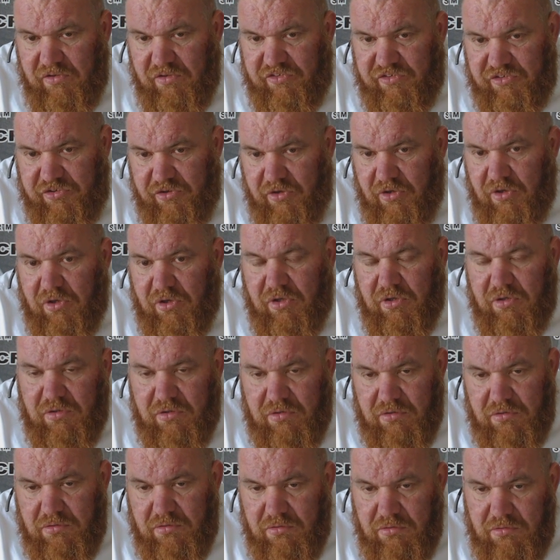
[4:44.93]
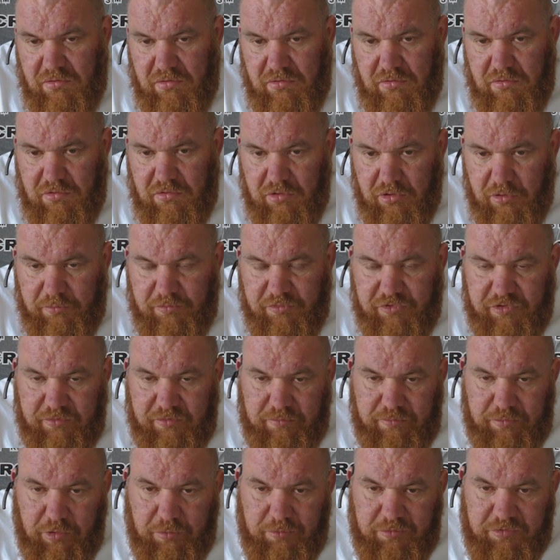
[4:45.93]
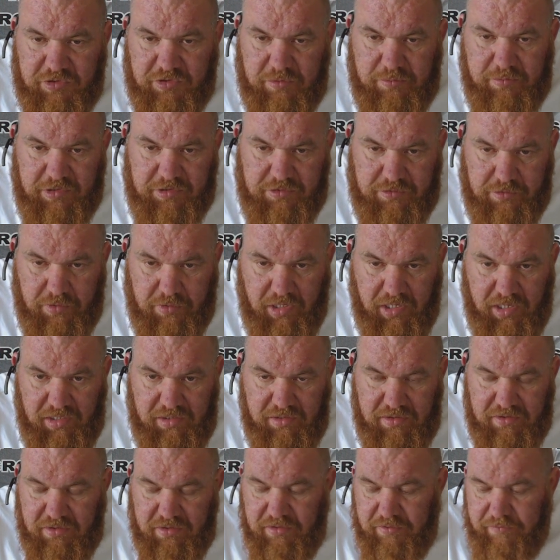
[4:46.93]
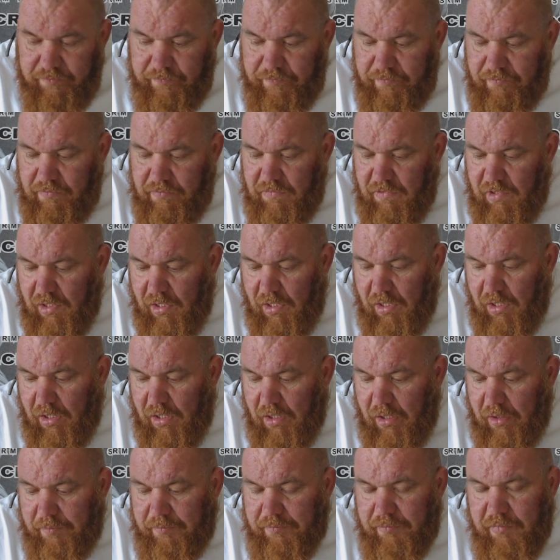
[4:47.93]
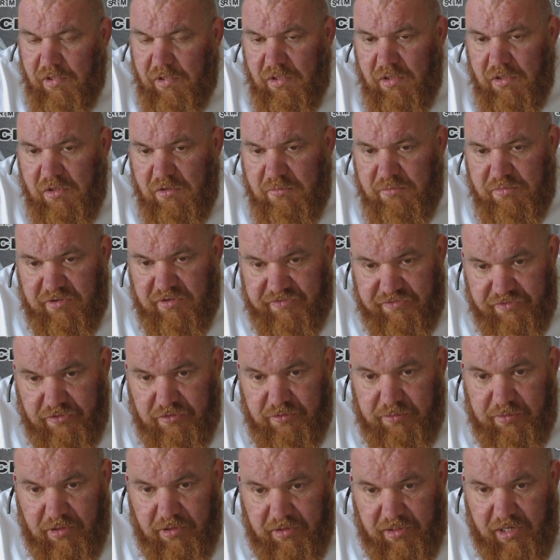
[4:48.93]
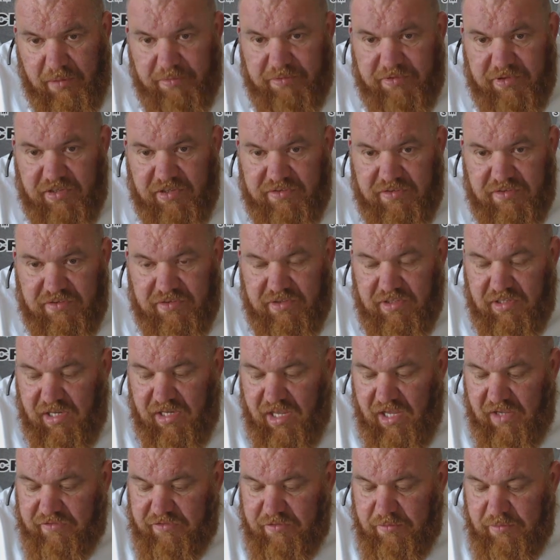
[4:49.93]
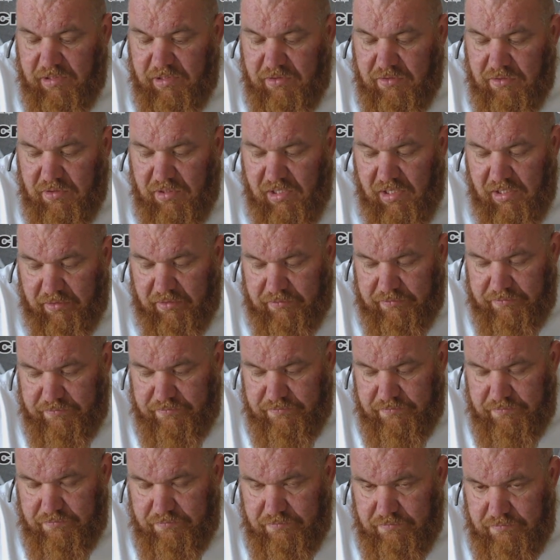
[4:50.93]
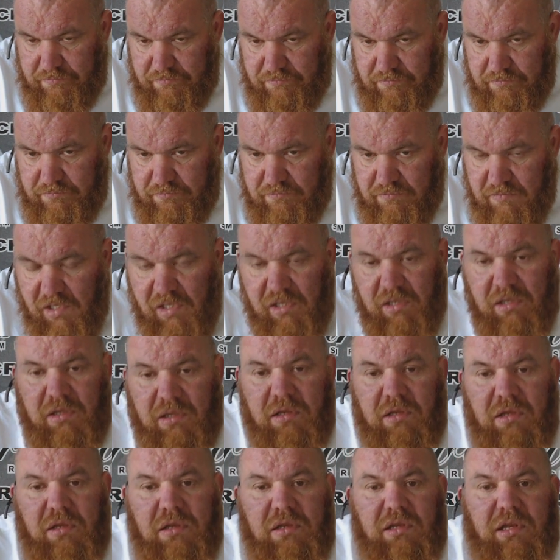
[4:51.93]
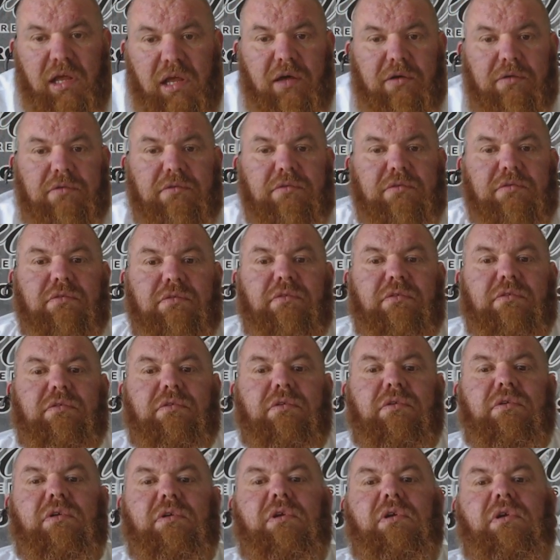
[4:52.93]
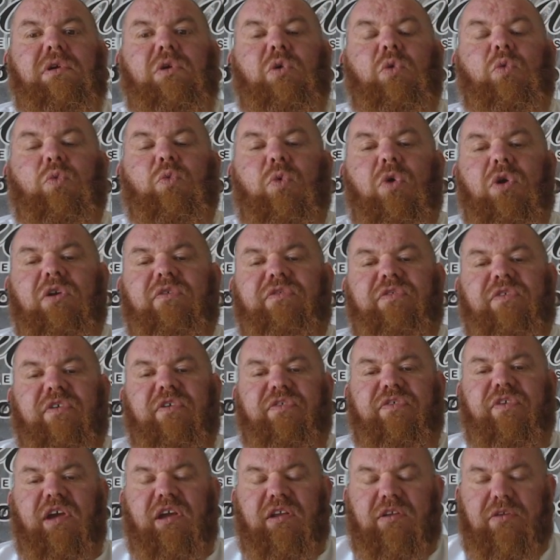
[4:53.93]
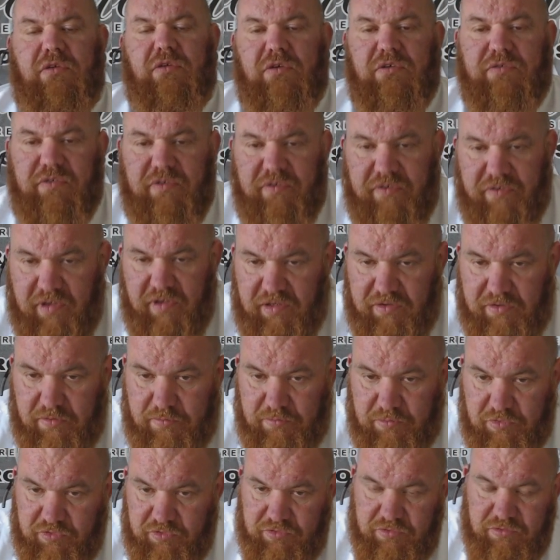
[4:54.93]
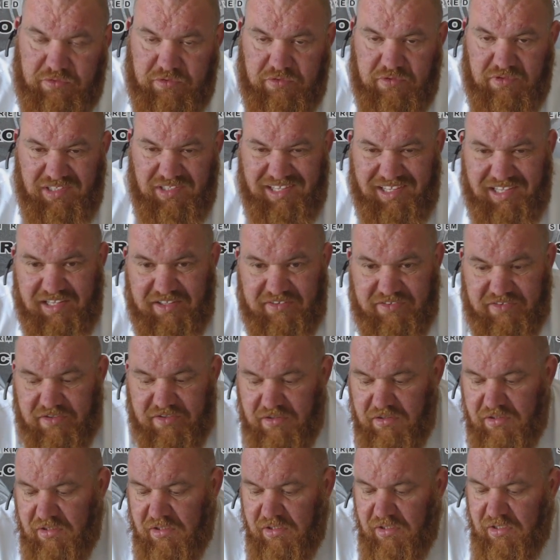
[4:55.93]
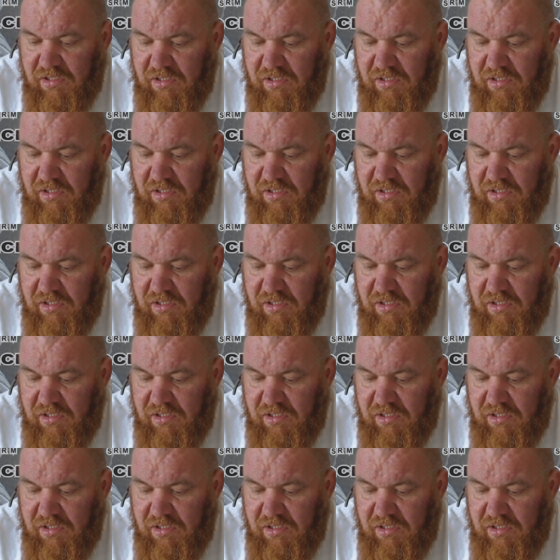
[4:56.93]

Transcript: Certain lumps and bumps can be drained, um, but full-blown abscess is going to have to be cut out. Now, one other effect, other effect on muscles is